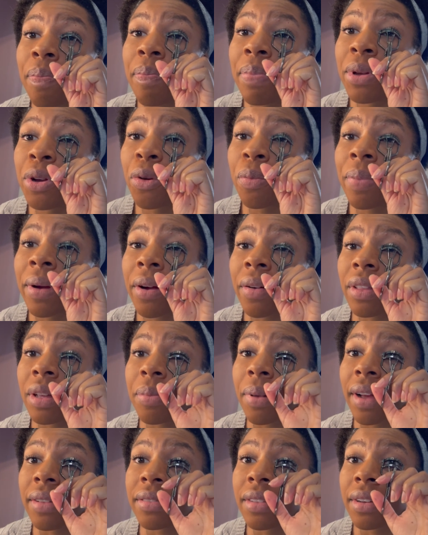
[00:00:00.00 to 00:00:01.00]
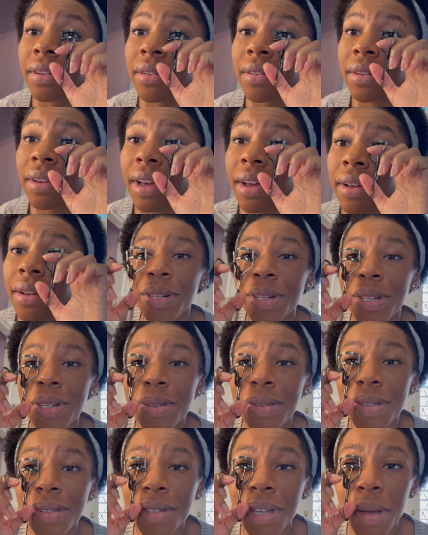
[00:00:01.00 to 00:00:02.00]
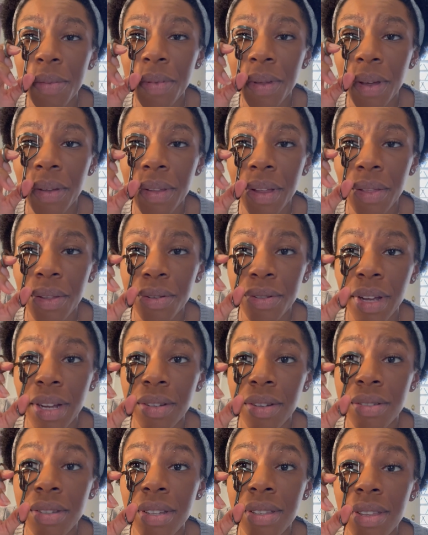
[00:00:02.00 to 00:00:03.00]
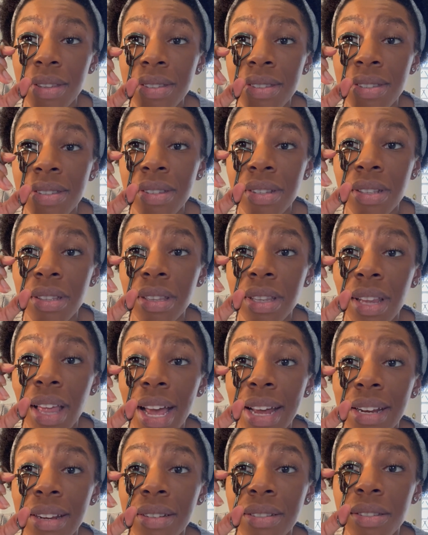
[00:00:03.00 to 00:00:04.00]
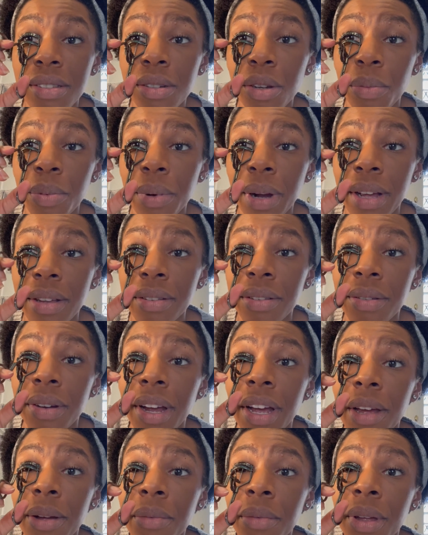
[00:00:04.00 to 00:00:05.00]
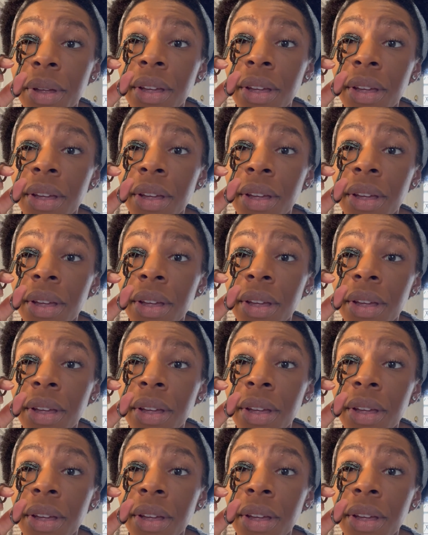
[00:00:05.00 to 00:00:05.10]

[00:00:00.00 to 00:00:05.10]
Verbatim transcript: you're barely pressing, okay? You're gonna do the same thing on the other side, just like the slightest little breath, okay?